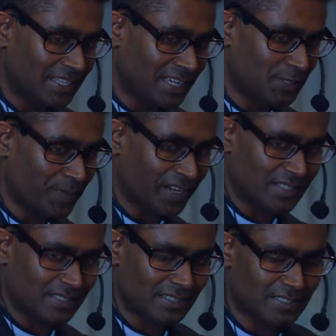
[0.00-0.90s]
Science
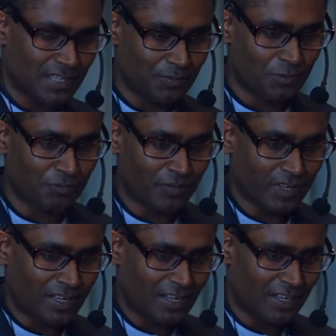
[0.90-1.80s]
Matters is a team of
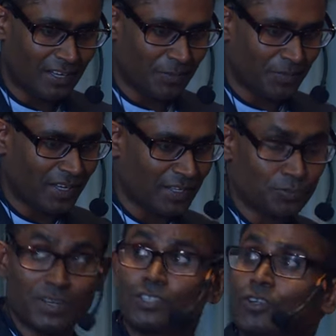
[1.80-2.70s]
me as
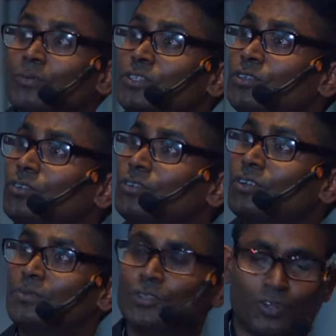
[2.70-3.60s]
well as Tom
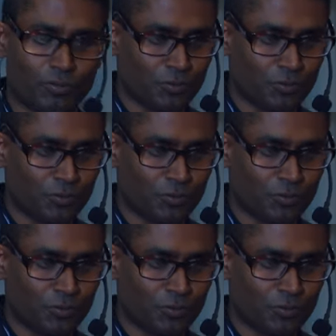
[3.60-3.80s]
Südhof,